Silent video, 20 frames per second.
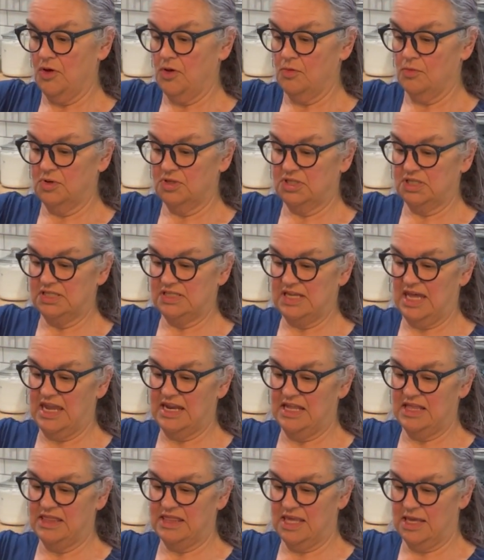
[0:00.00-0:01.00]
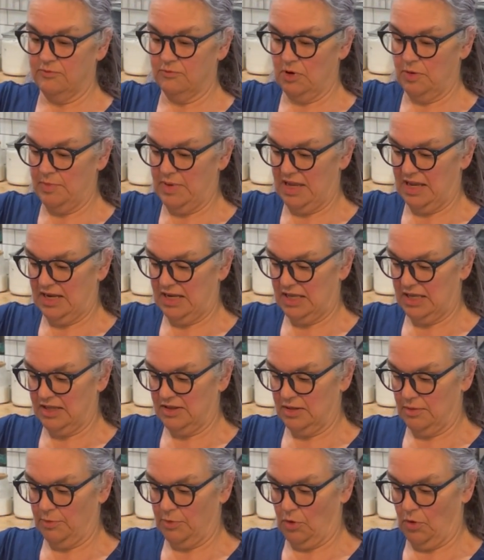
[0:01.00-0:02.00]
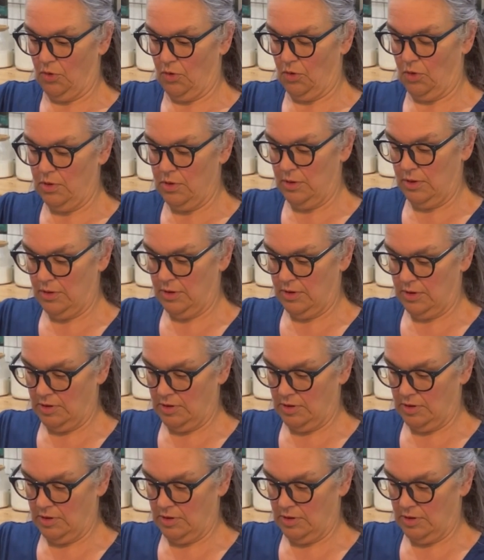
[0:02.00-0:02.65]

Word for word: which is anything remaining in the bowl.